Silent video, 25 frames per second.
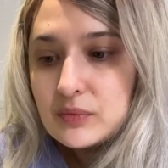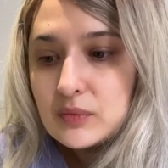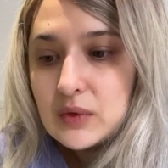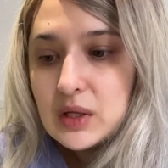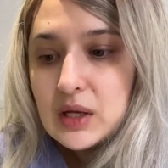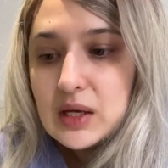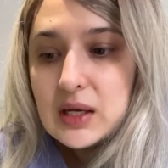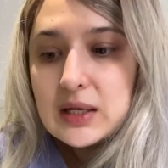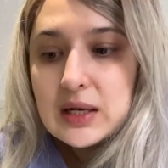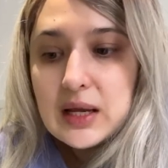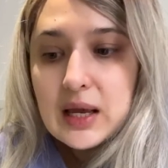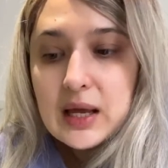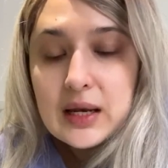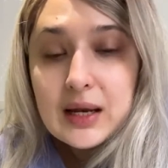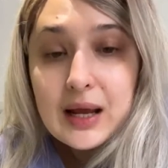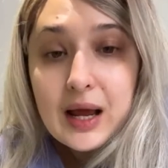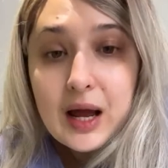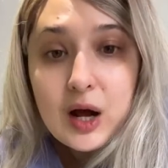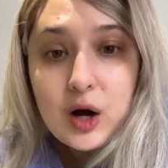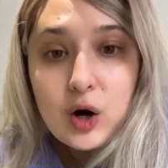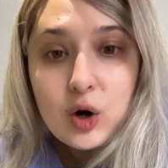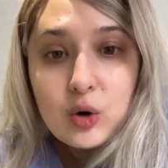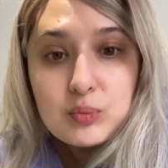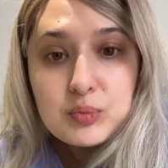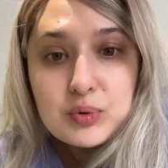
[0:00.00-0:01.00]
it can
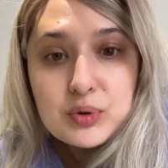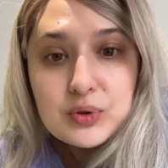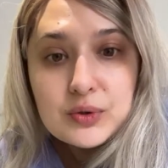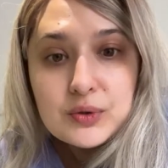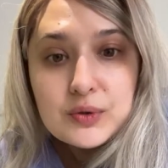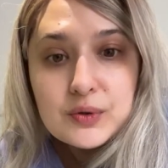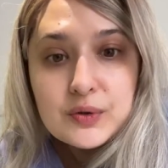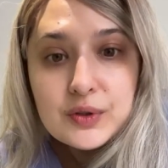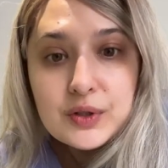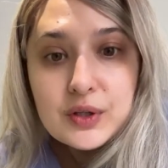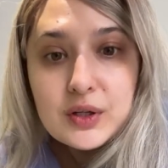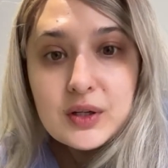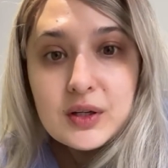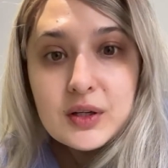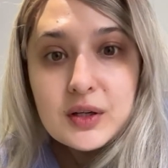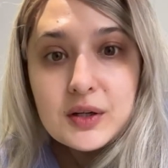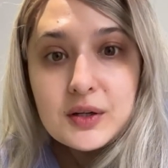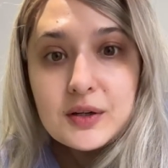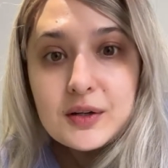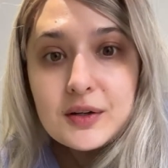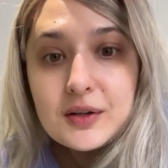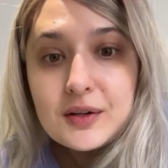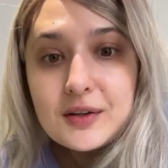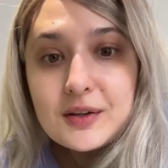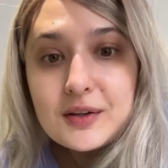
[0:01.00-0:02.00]
help
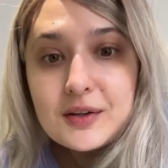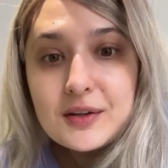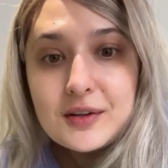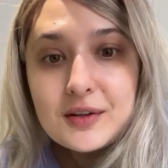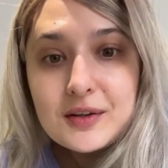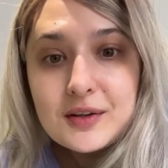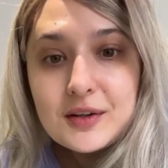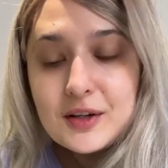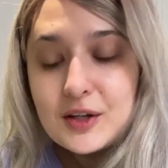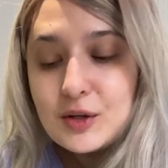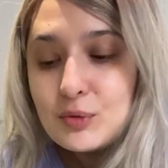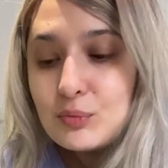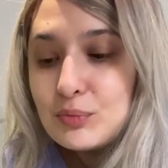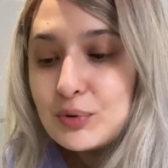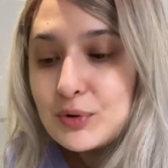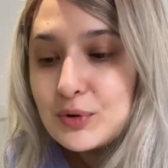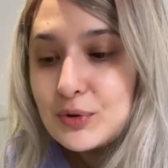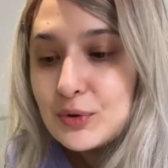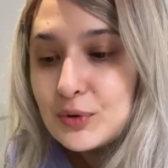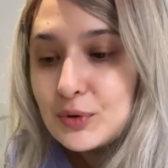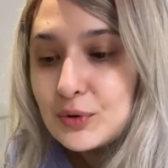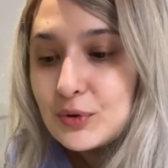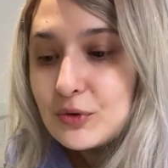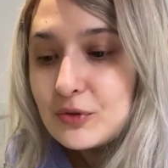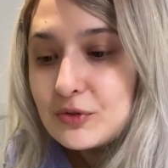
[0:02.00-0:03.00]

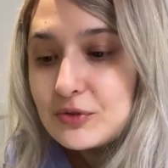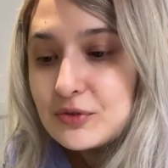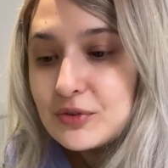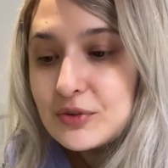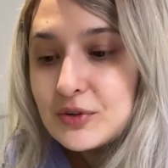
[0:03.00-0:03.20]
improve